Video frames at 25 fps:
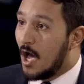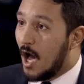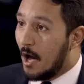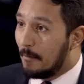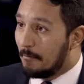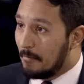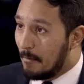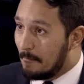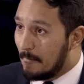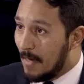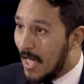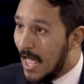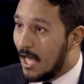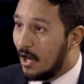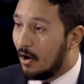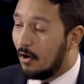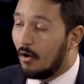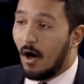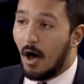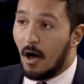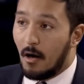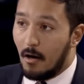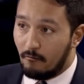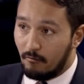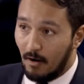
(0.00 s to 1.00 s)
Pompeo,
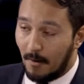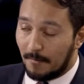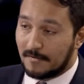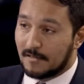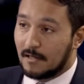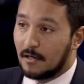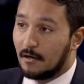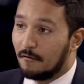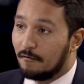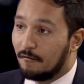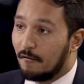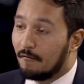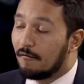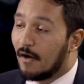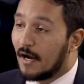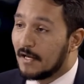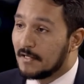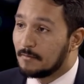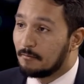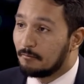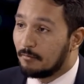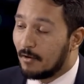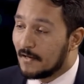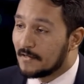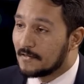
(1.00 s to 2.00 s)
a representative from
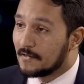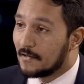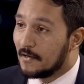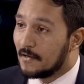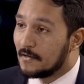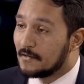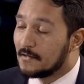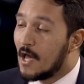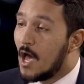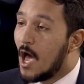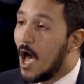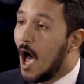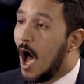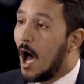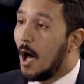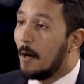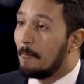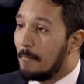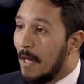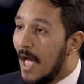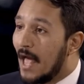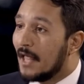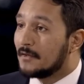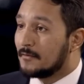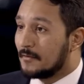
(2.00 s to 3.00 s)
Vice President
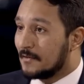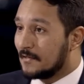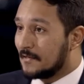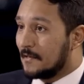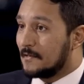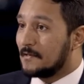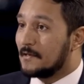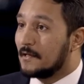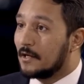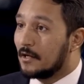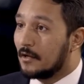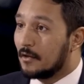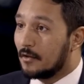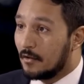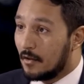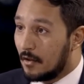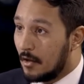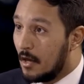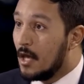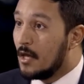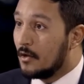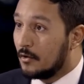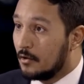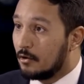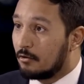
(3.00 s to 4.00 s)
Pence, was listening on the
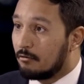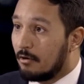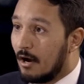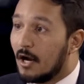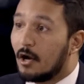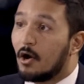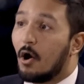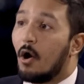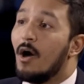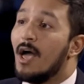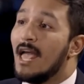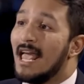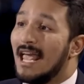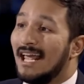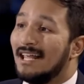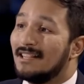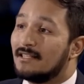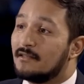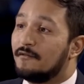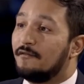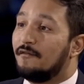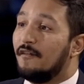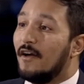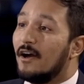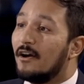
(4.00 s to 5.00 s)
Ukraine call.
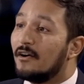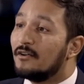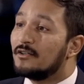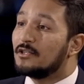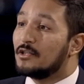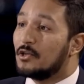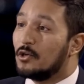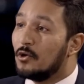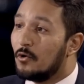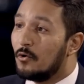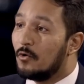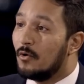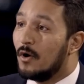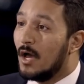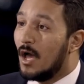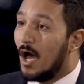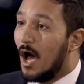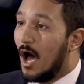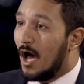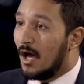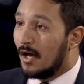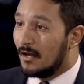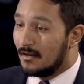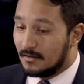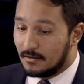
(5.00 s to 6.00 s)
It's fair to
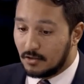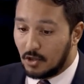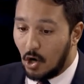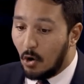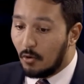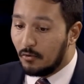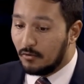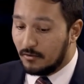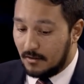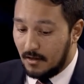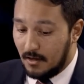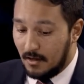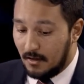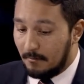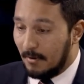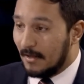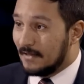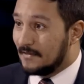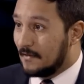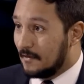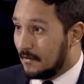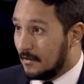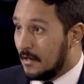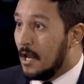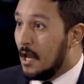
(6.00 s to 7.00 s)

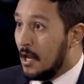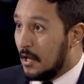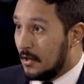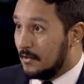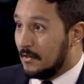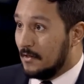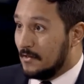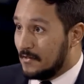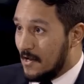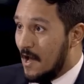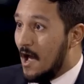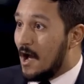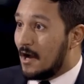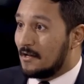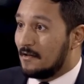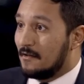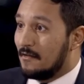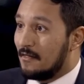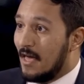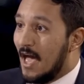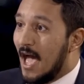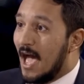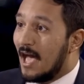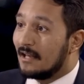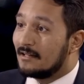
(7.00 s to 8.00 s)
basically deduct
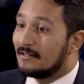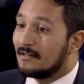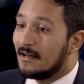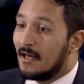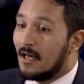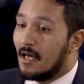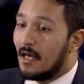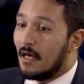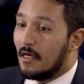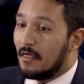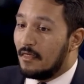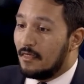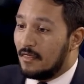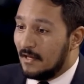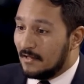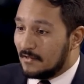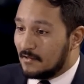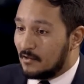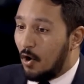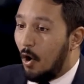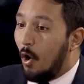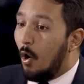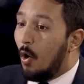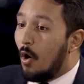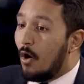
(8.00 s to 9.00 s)
that this
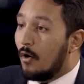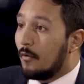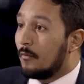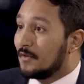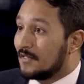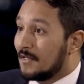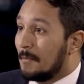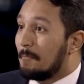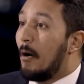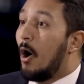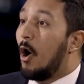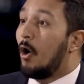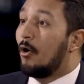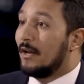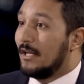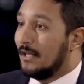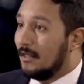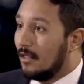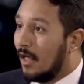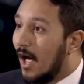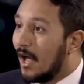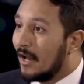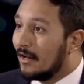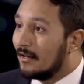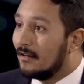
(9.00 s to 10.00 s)
call was a party
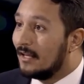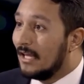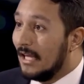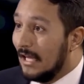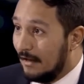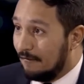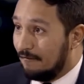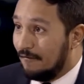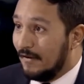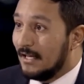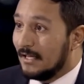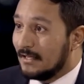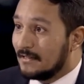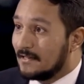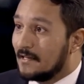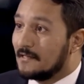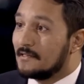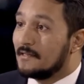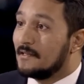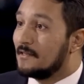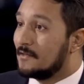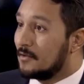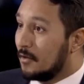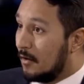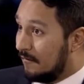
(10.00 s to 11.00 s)
line, if it
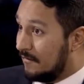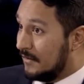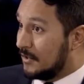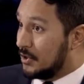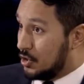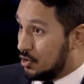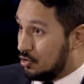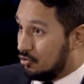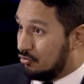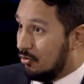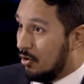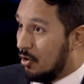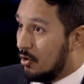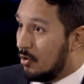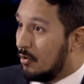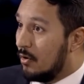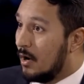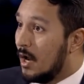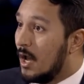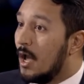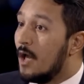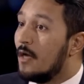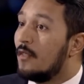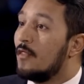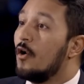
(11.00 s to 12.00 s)
existed. So if it's
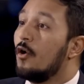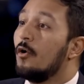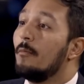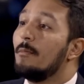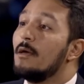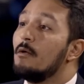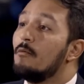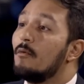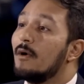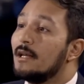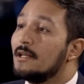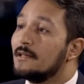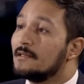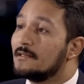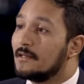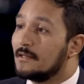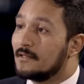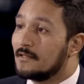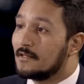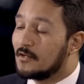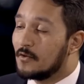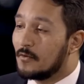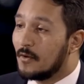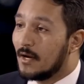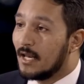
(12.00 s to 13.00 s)
true, there will be
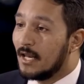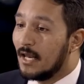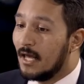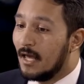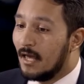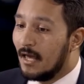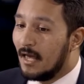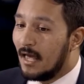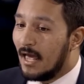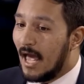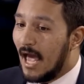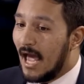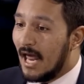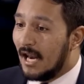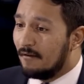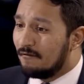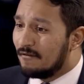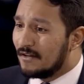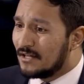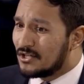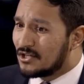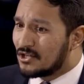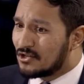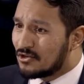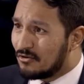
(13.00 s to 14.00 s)
witnesses to it. And if
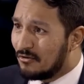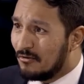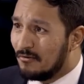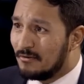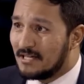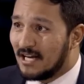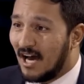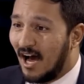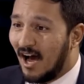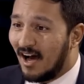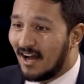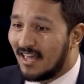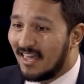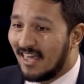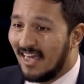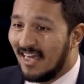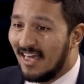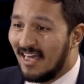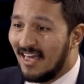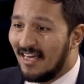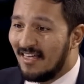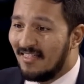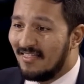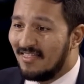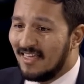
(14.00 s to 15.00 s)
it's true, Doc,
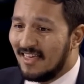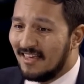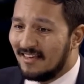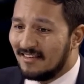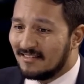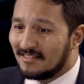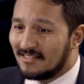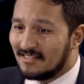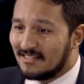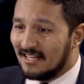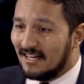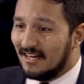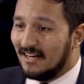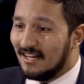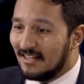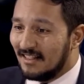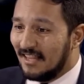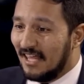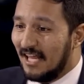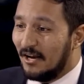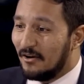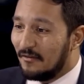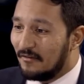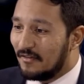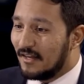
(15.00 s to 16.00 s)
the sitting
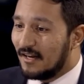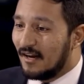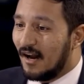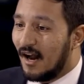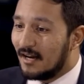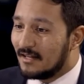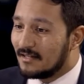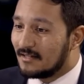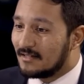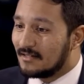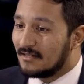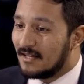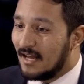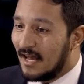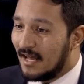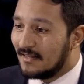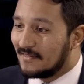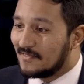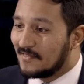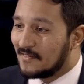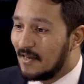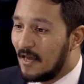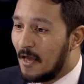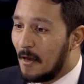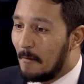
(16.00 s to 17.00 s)
leader of the United
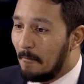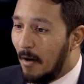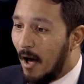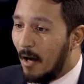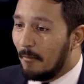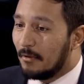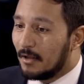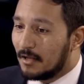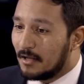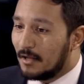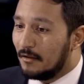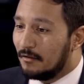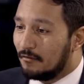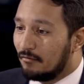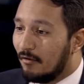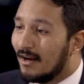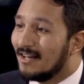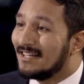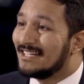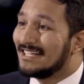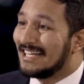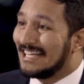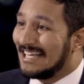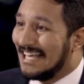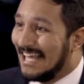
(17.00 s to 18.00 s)
States publicly
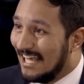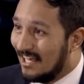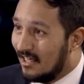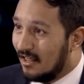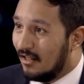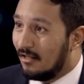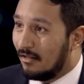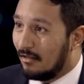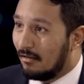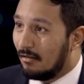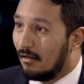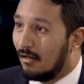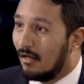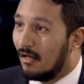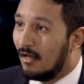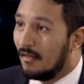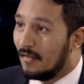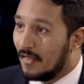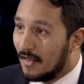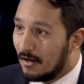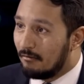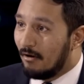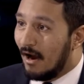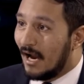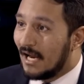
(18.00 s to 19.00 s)
threatened to kill
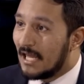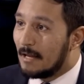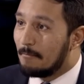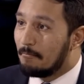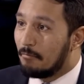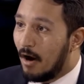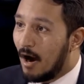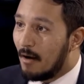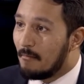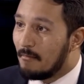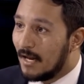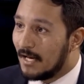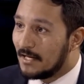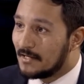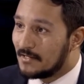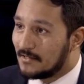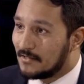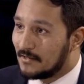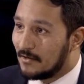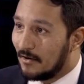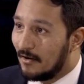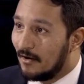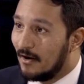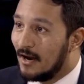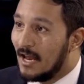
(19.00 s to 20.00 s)
the Iraqi prime
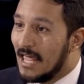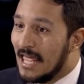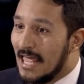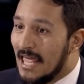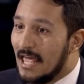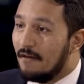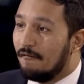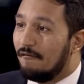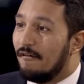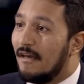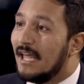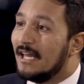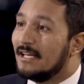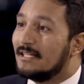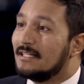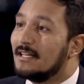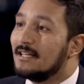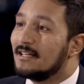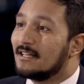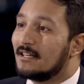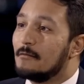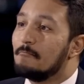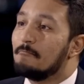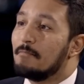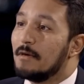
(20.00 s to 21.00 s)
minister if he
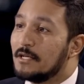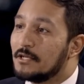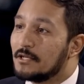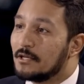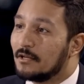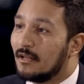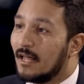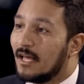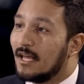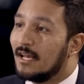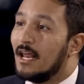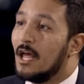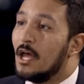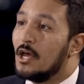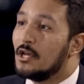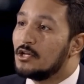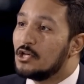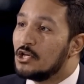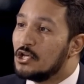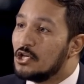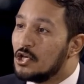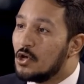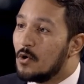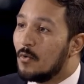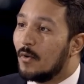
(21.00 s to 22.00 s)
didn't capitulate
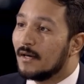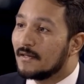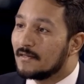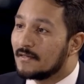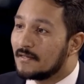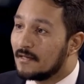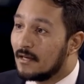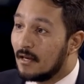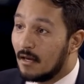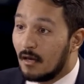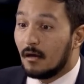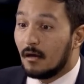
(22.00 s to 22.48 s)
to U.S.,